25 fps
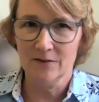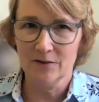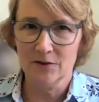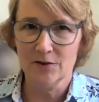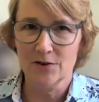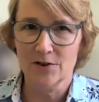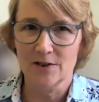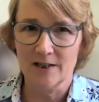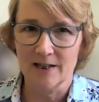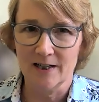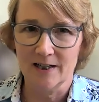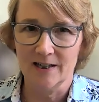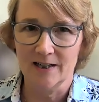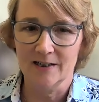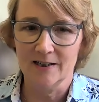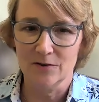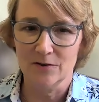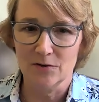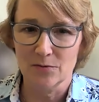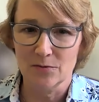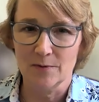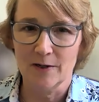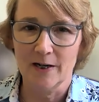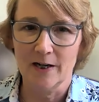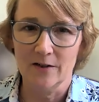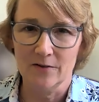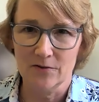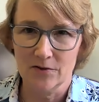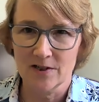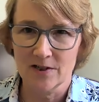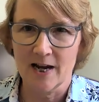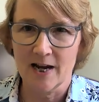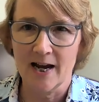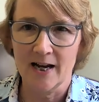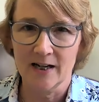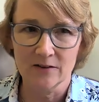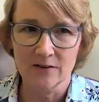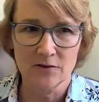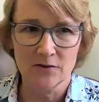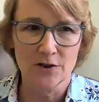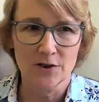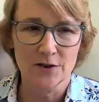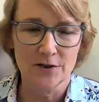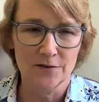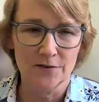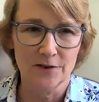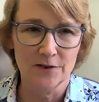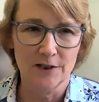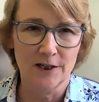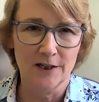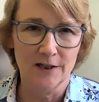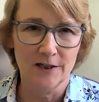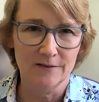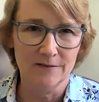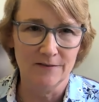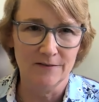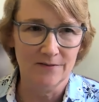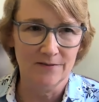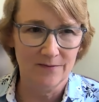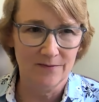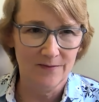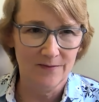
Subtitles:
understanding as well. Zach, do you know?